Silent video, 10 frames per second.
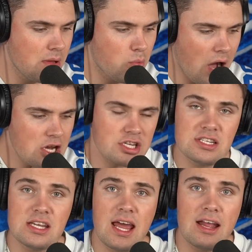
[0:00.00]
I mean,
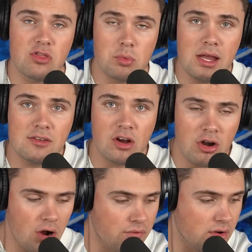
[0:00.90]
Washington had three
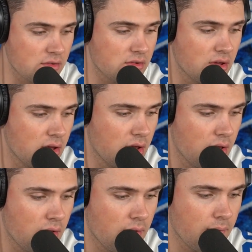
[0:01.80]
turnovers.
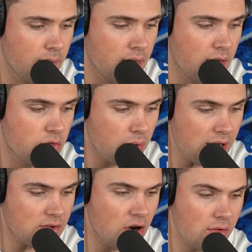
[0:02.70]

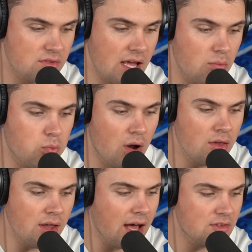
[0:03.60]
They had
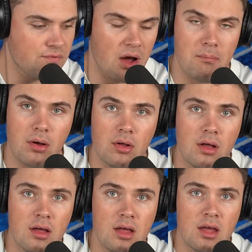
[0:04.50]
one lost
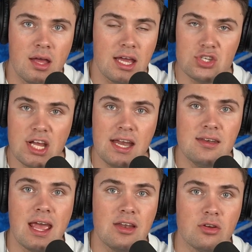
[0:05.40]
fumble, and
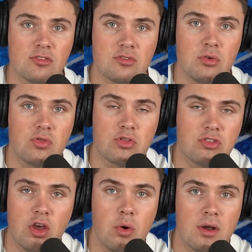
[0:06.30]
Jaden Daniels threw
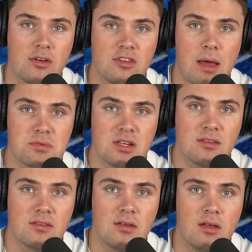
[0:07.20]
two
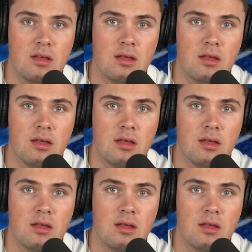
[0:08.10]
interceptions.